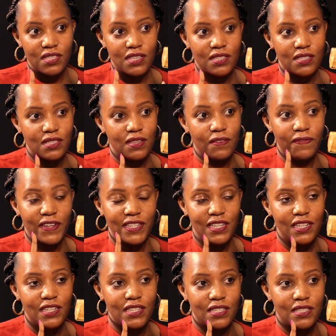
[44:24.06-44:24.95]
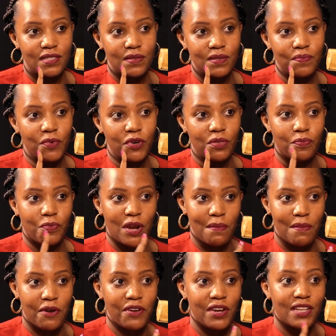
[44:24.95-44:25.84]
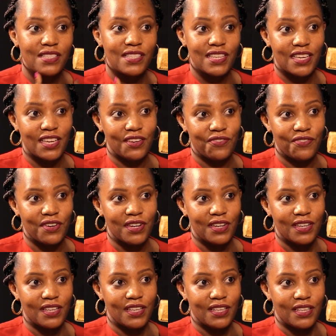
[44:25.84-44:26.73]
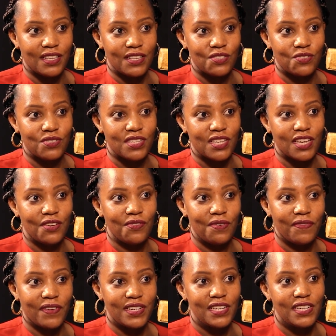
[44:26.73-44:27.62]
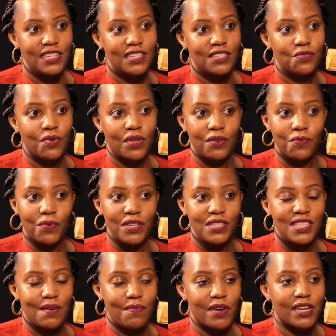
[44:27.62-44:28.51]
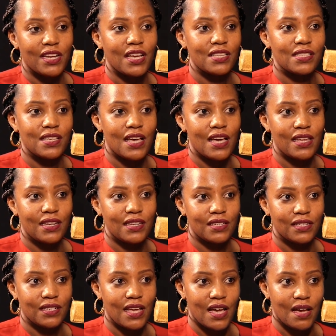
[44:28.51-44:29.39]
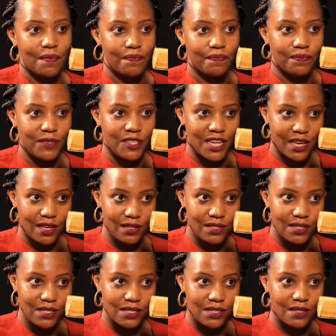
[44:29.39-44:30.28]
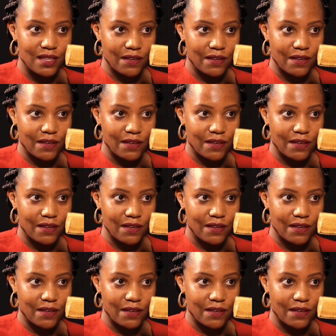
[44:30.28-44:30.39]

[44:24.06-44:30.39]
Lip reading: there's infertility is both primary and secondary. So secondary infertility is when someone has had a child,